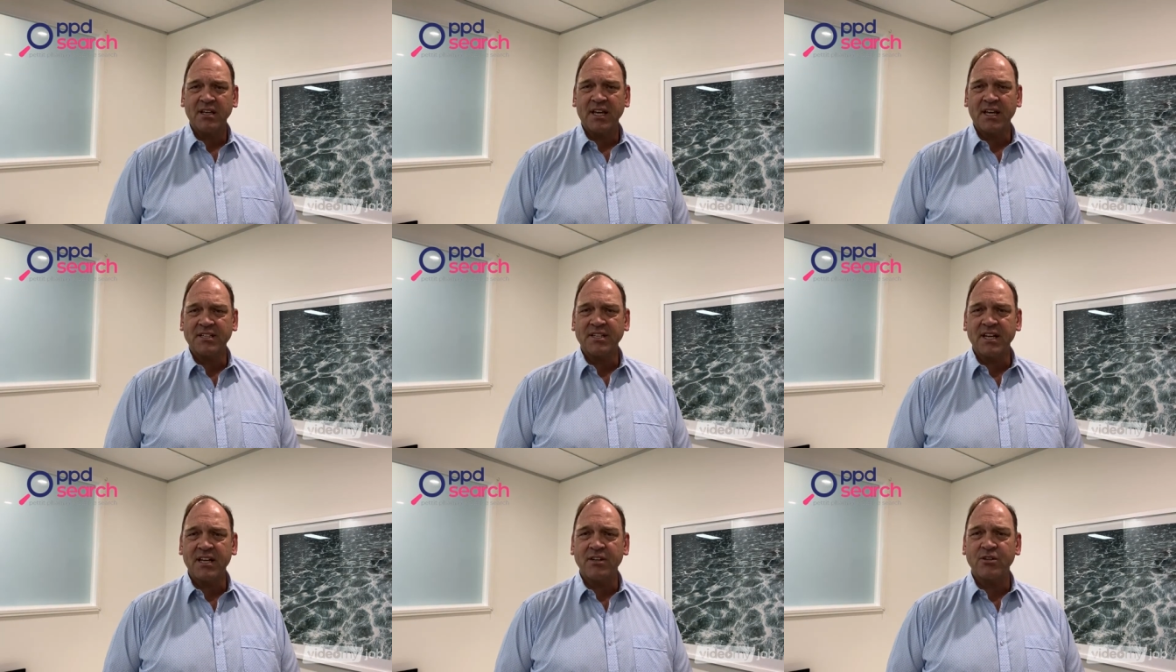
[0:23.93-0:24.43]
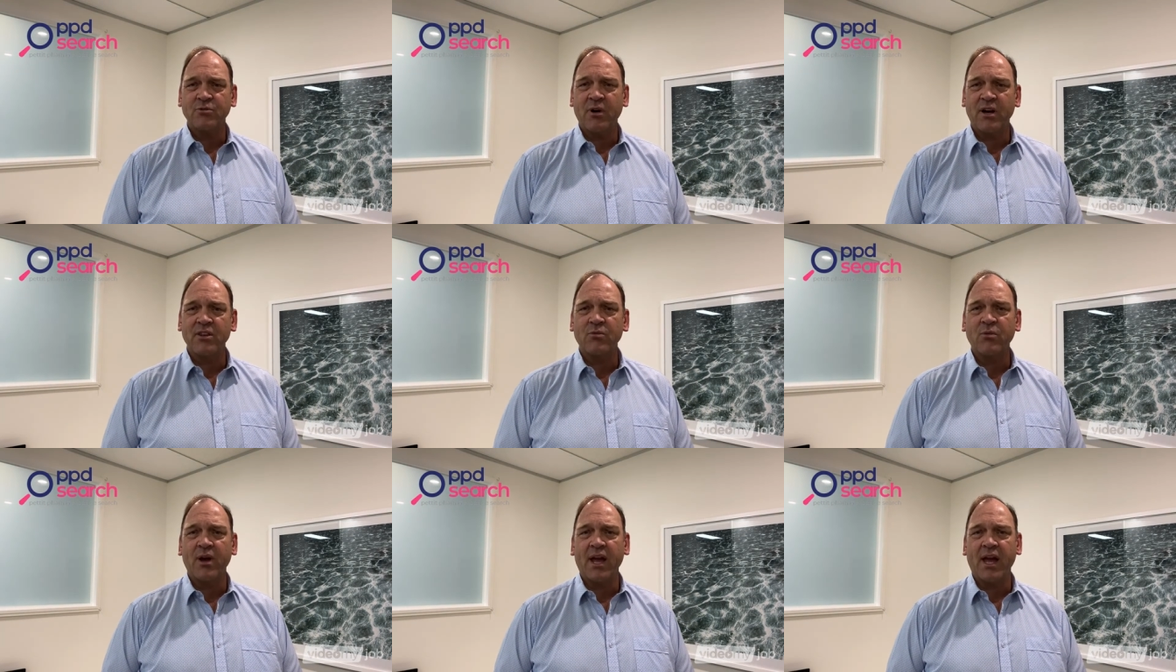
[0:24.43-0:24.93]
extending to
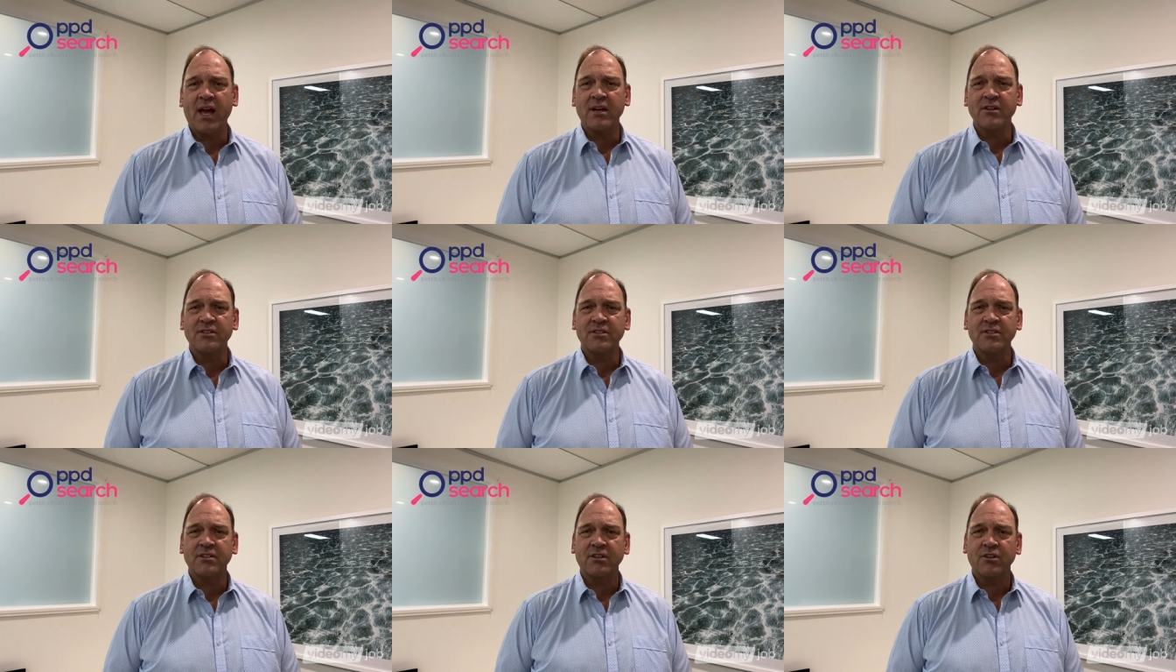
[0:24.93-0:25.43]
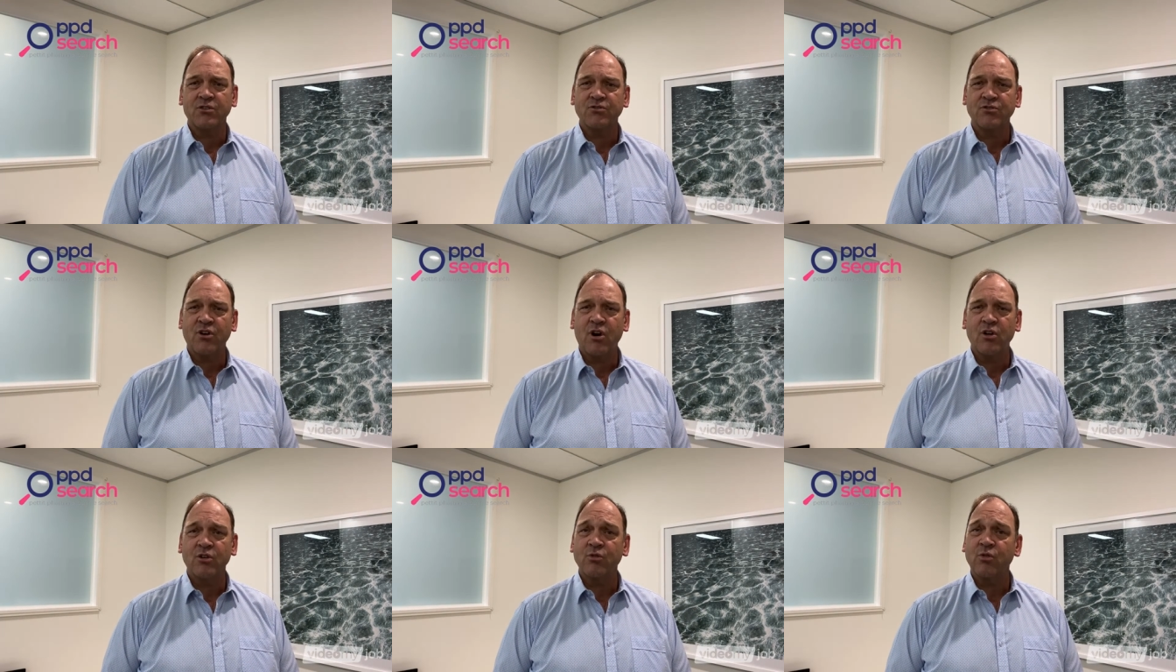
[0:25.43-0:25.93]
other warehouse
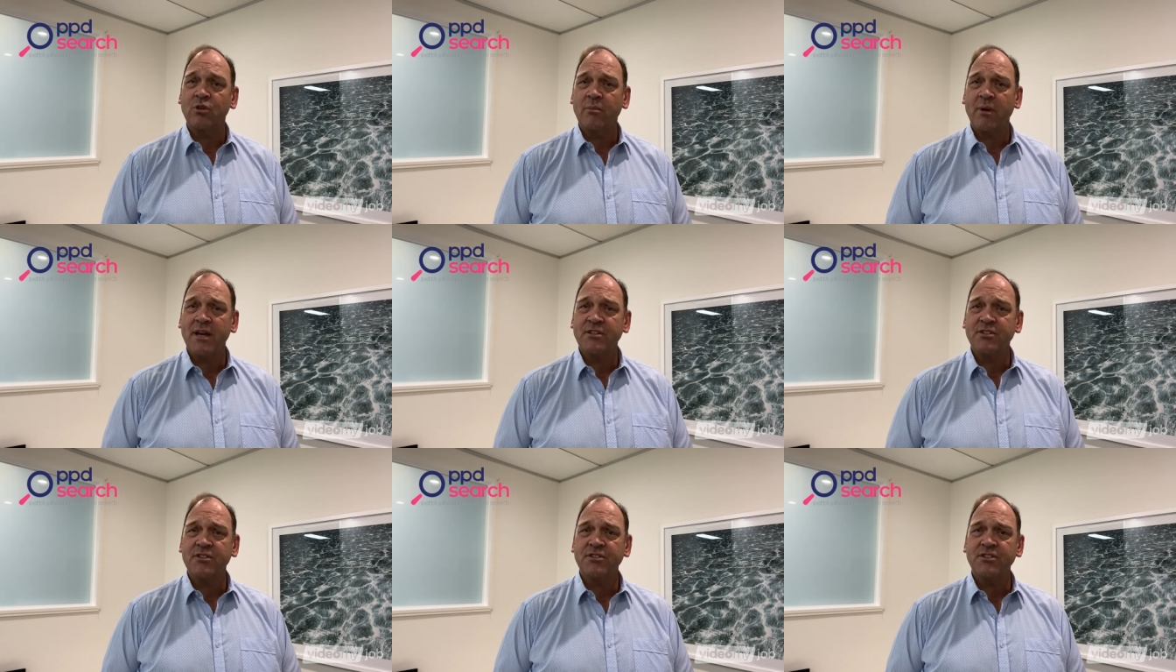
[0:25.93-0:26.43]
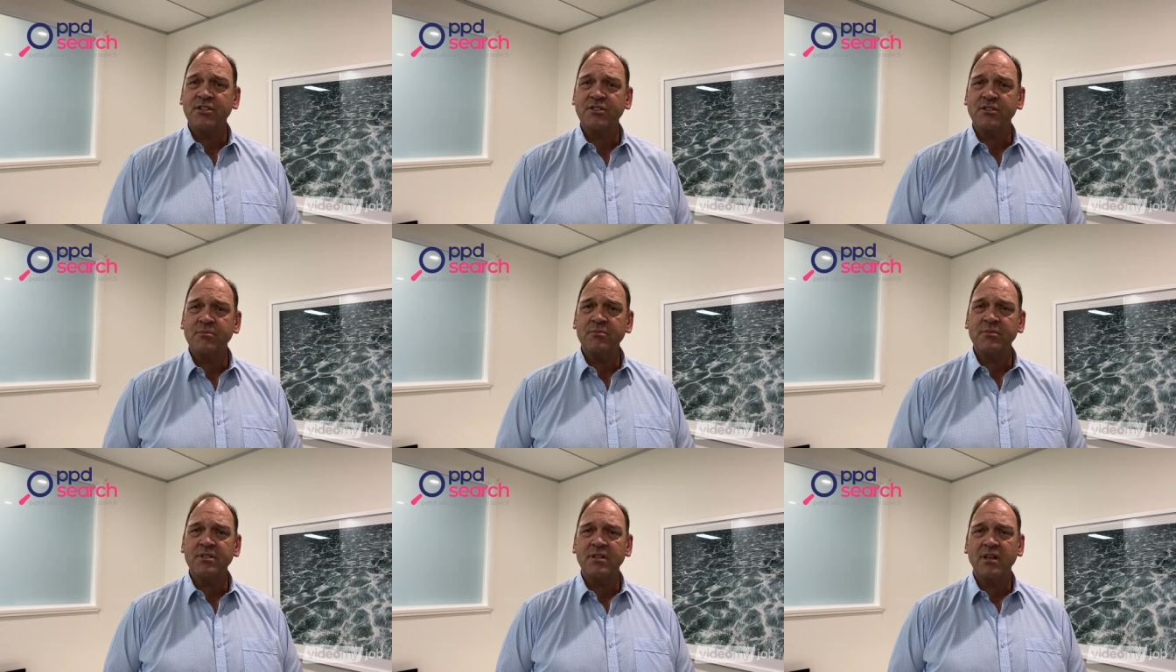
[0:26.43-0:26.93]
control and automation
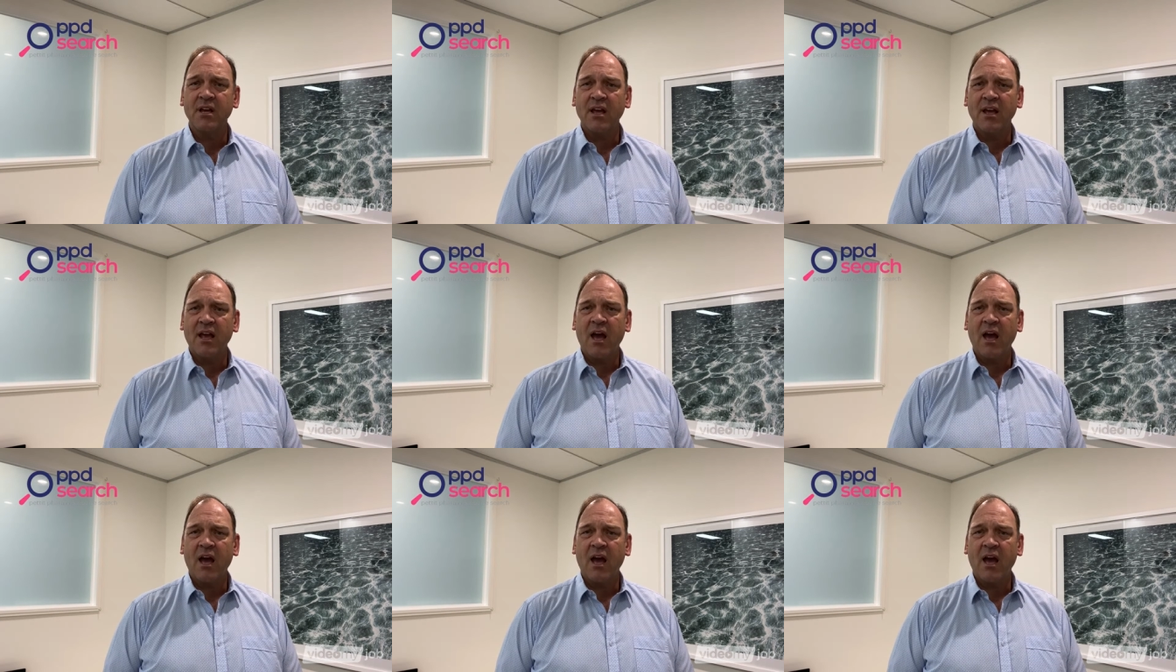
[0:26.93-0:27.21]
systems,